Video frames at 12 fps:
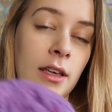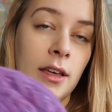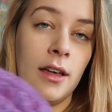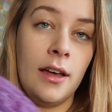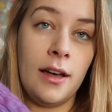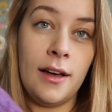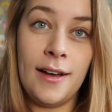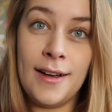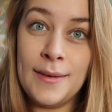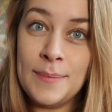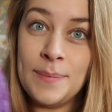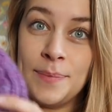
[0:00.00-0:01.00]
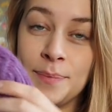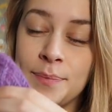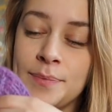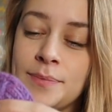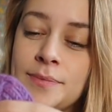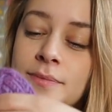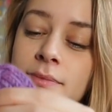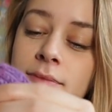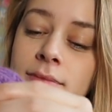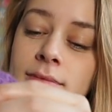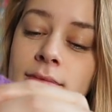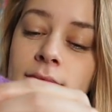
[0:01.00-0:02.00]
and
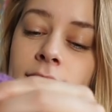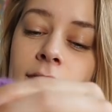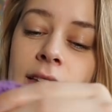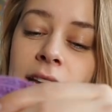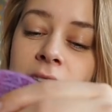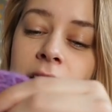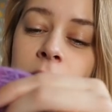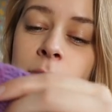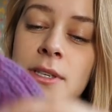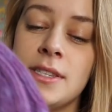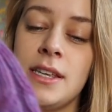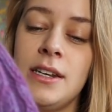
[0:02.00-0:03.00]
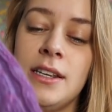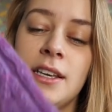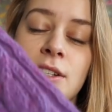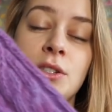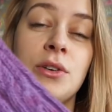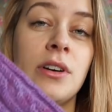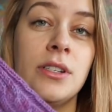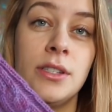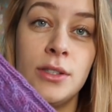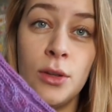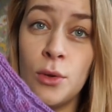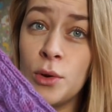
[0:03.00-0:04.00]
I'll be sending it to her
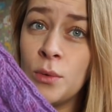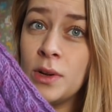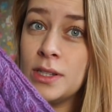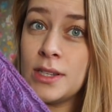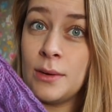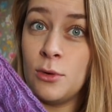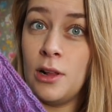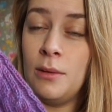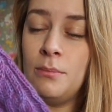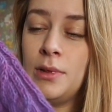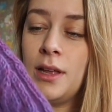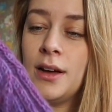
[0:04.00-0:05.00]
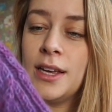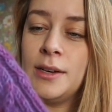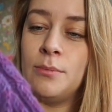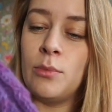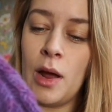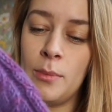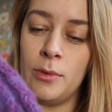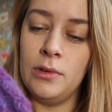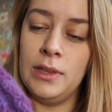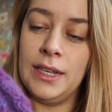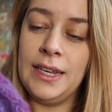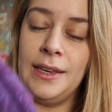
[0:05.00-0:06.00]
soon once I block it
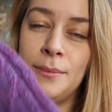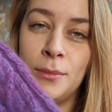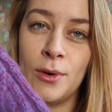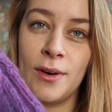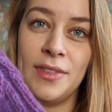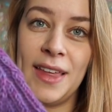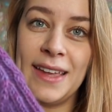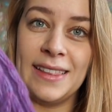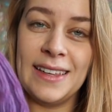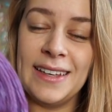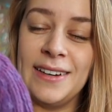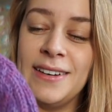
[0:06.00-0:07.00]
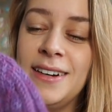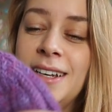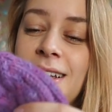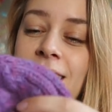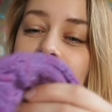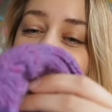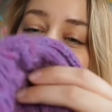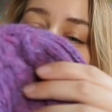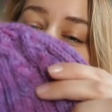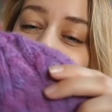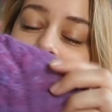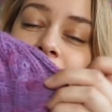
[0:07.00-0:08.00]
properly. More on that later.
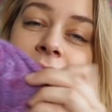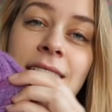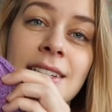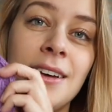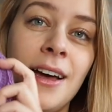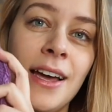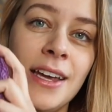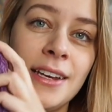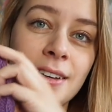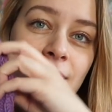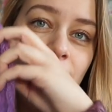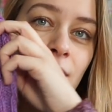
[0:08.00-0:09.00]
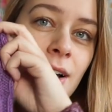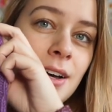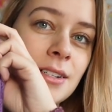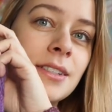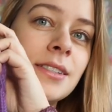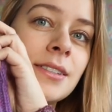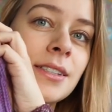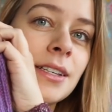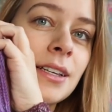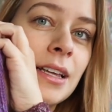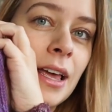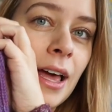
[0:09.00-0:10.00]
This is the Tied Knots
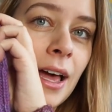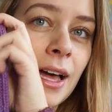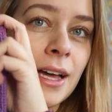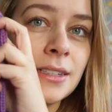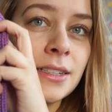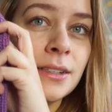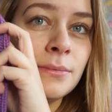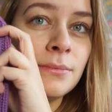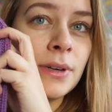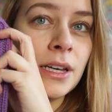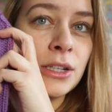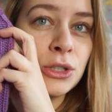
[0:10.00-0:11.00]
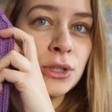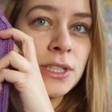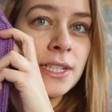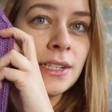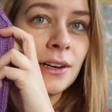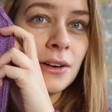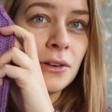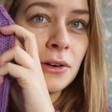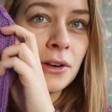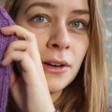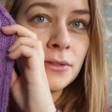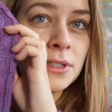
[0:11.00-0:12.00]
hat by Justyna
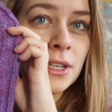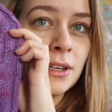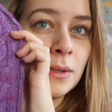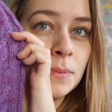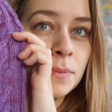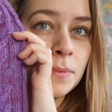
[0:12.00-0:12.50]
Lorkowska